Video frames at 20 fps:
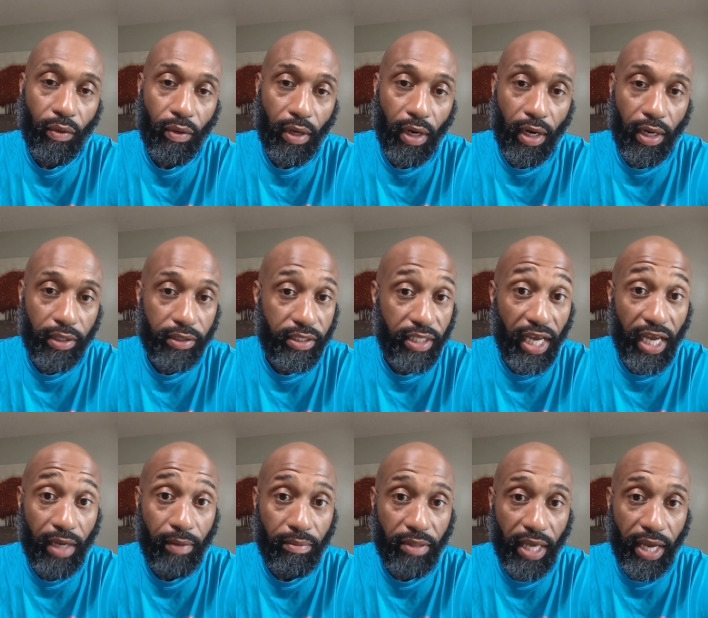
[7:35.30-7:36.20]
Uh,
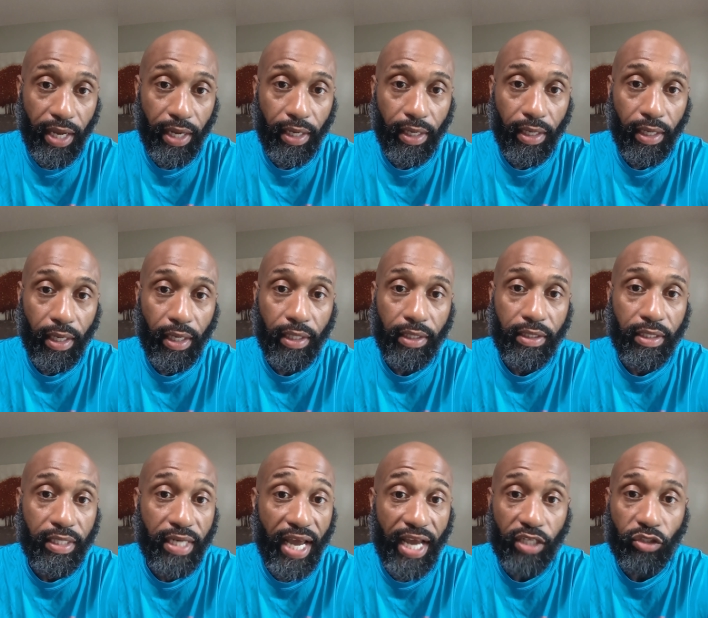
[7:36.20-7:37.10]
same thing the
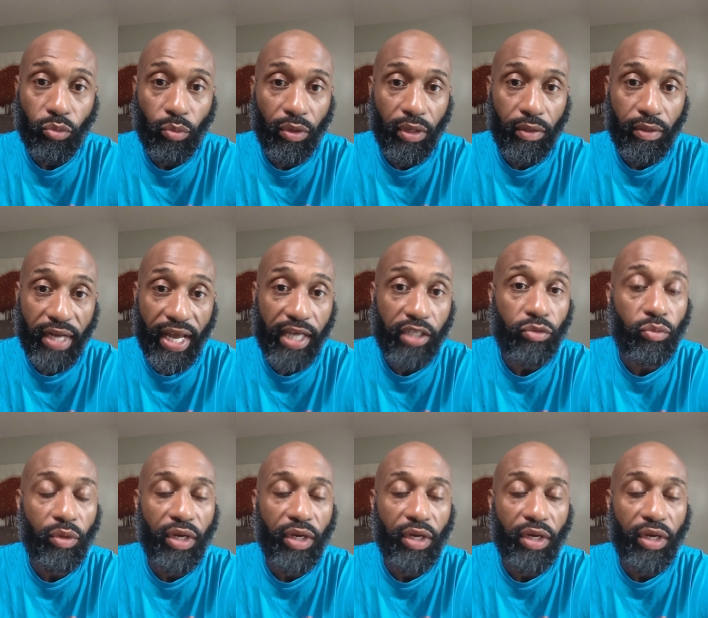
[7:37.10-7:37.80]
next next